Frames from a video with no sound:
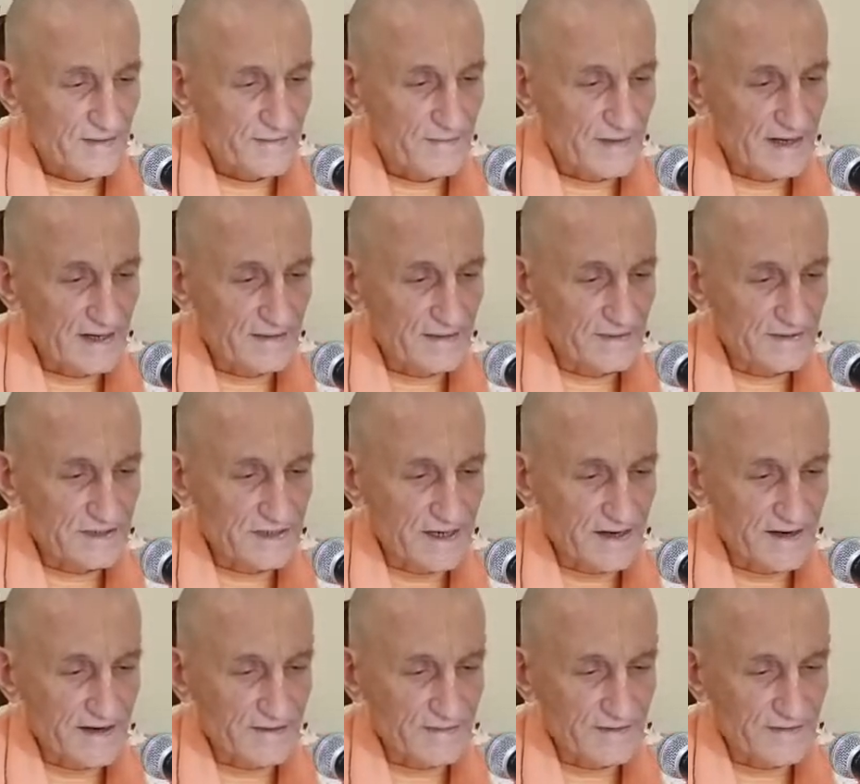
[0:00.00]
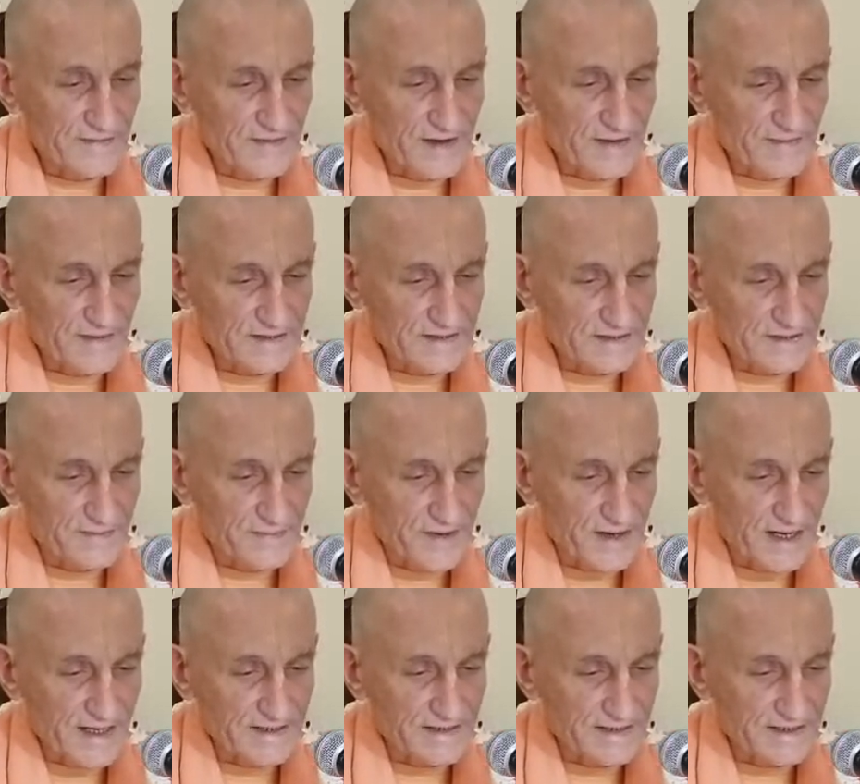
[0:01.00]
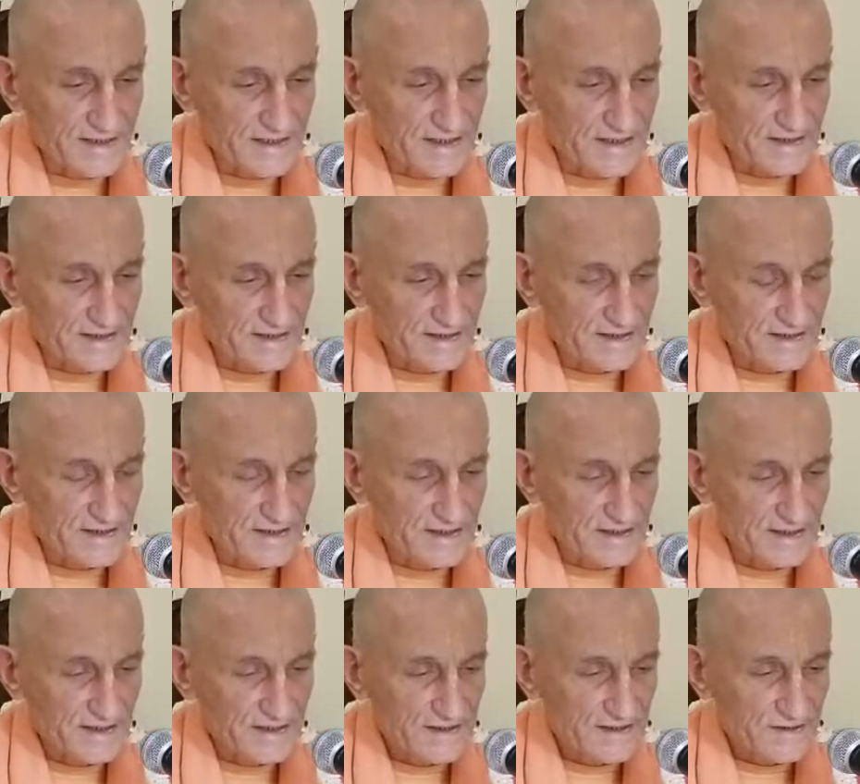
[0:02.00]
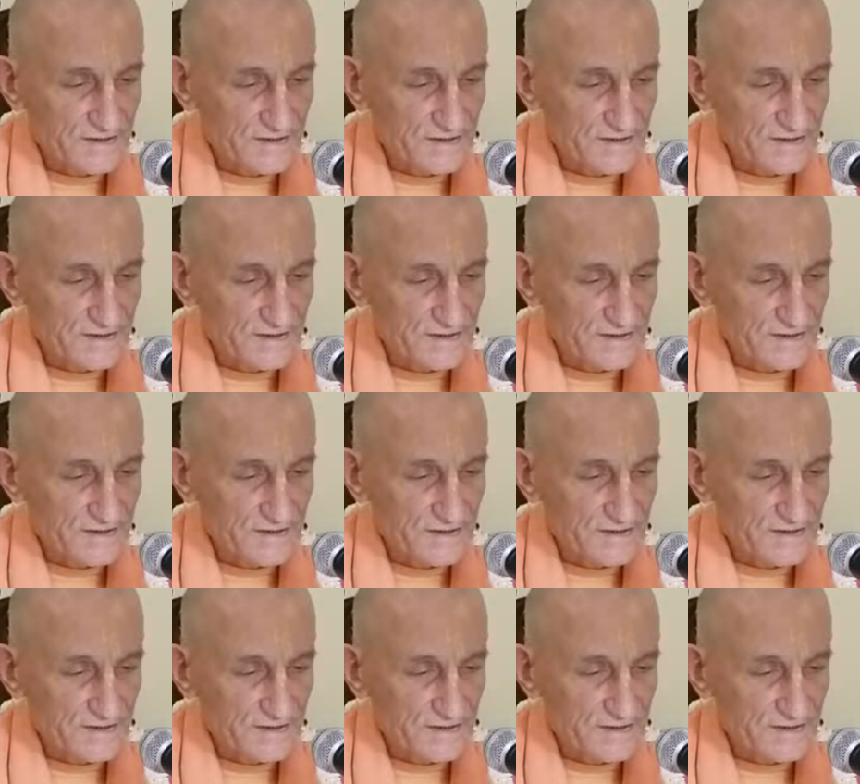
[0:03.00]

Balabhacharya was very much surprised at this.